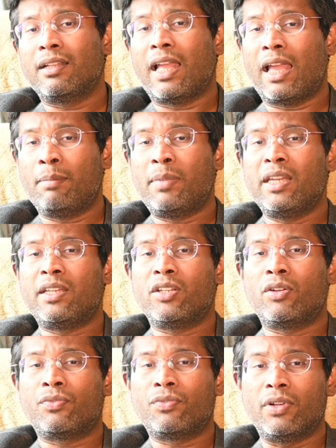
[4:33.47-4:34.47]
ability
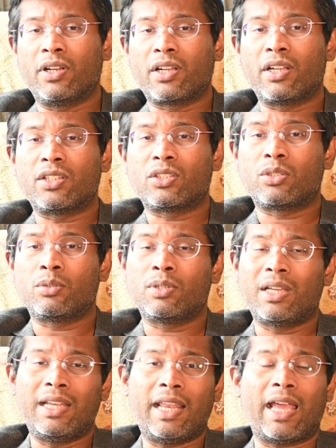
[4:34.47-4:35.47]
of workers to
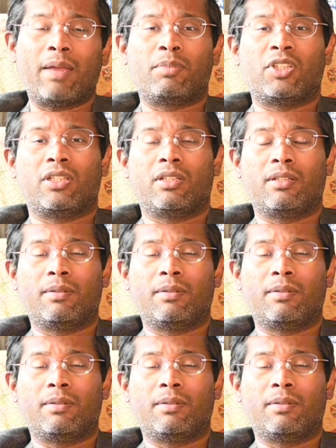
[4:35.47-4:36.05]
adapt.